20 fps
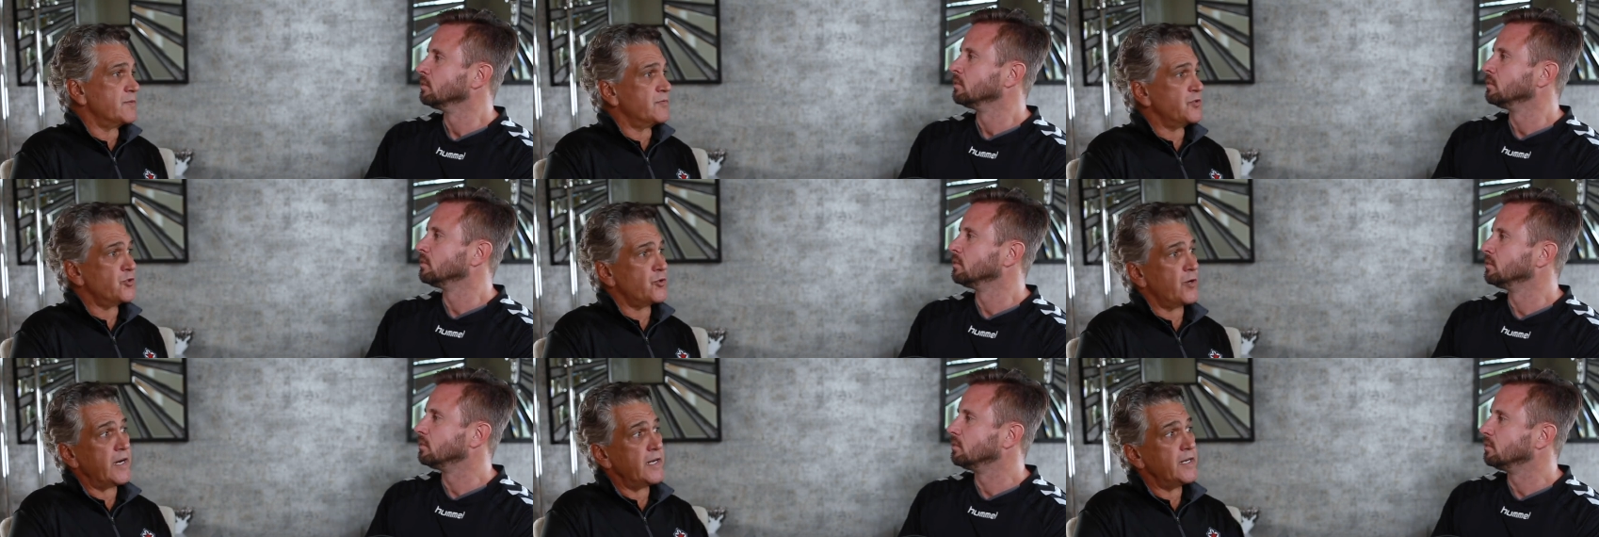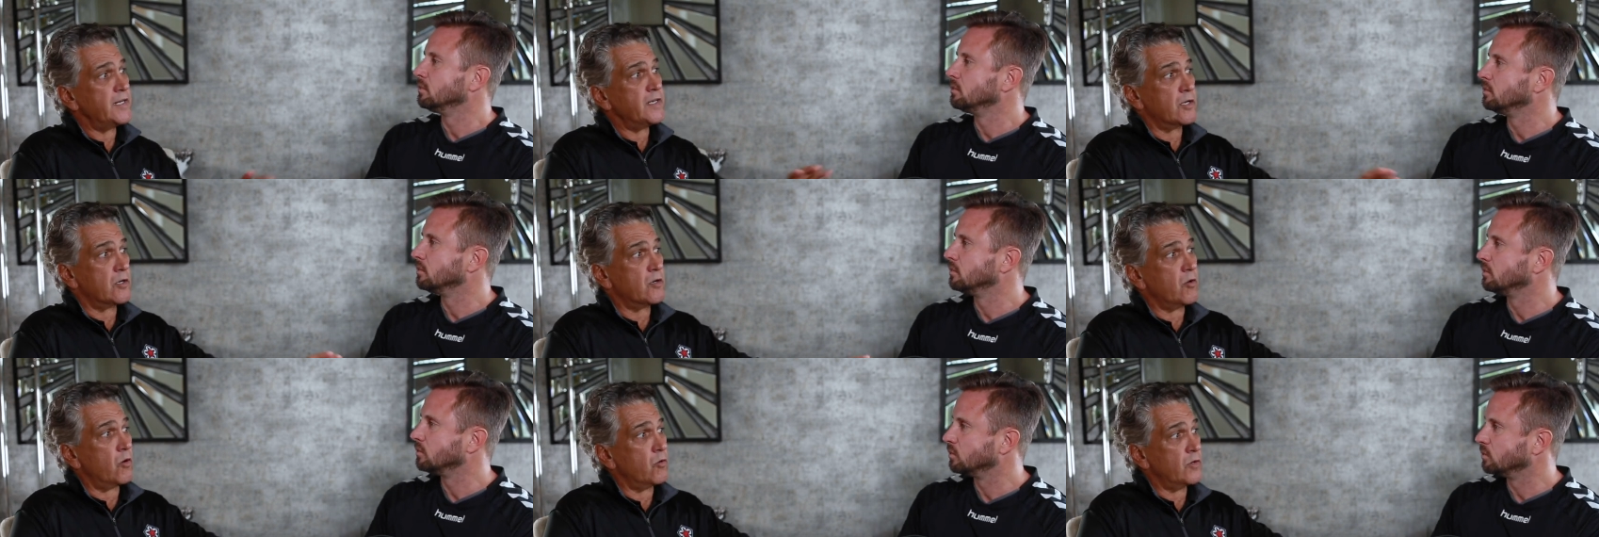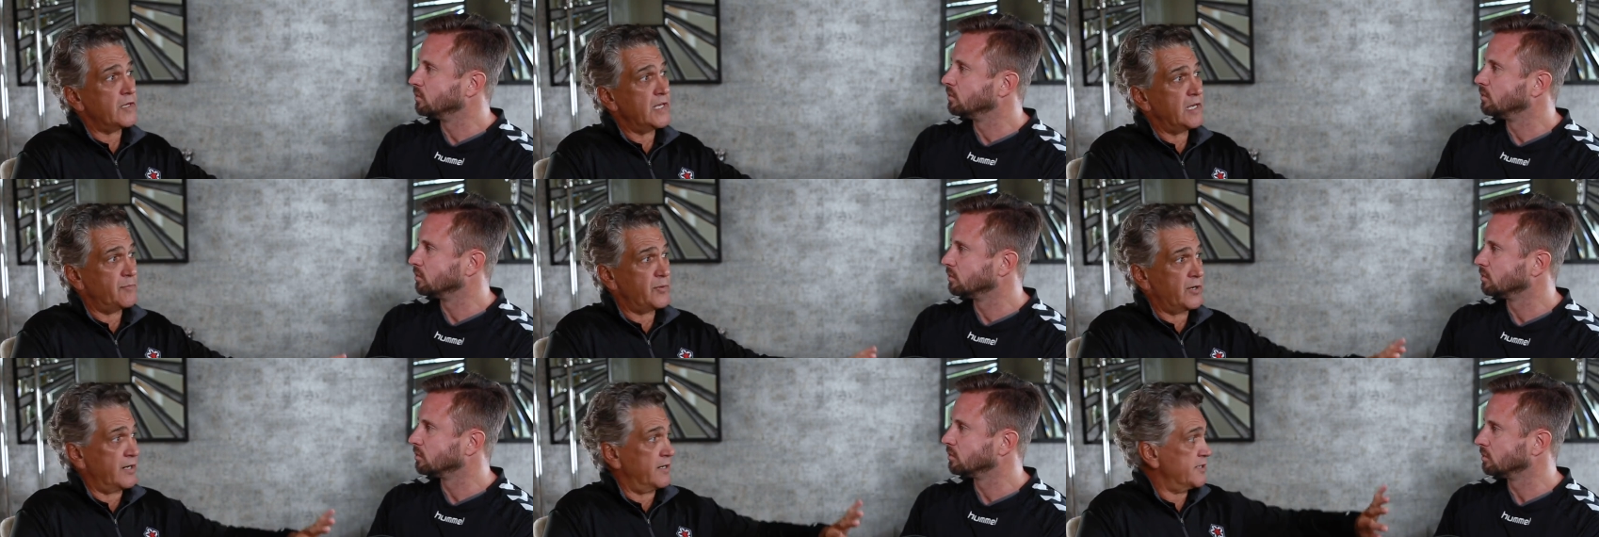Speaker 1: training a
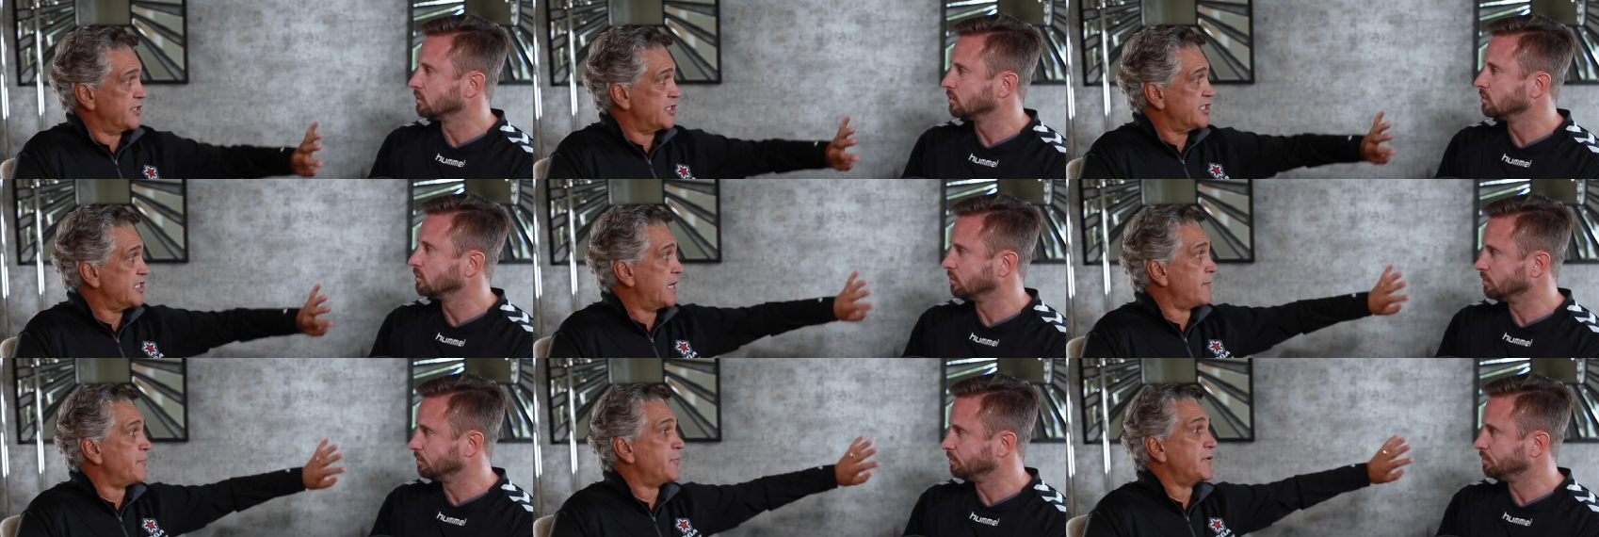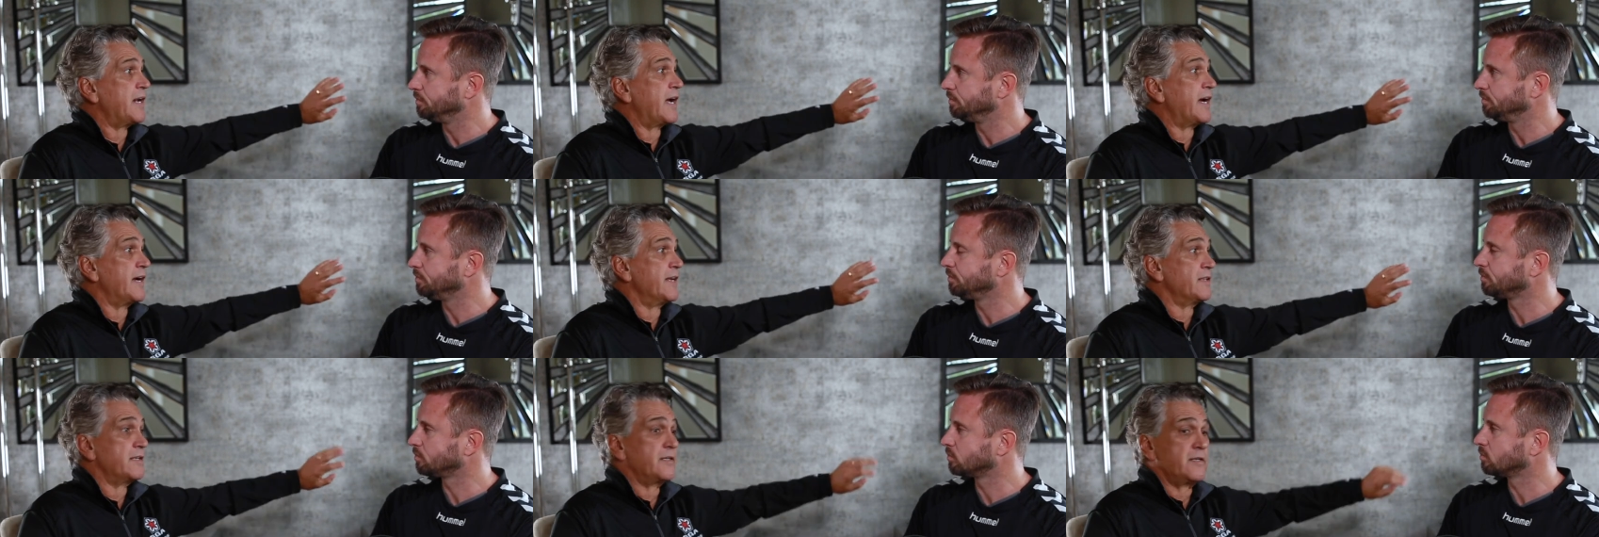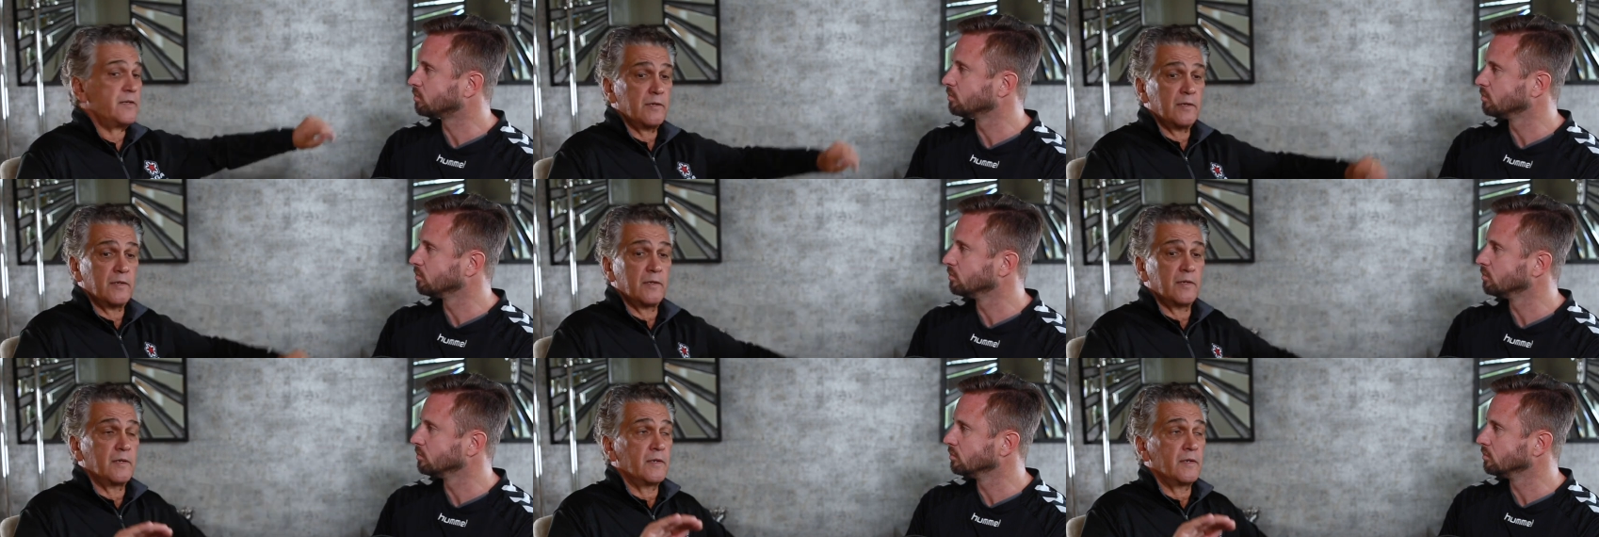goalkeeper on a separate island,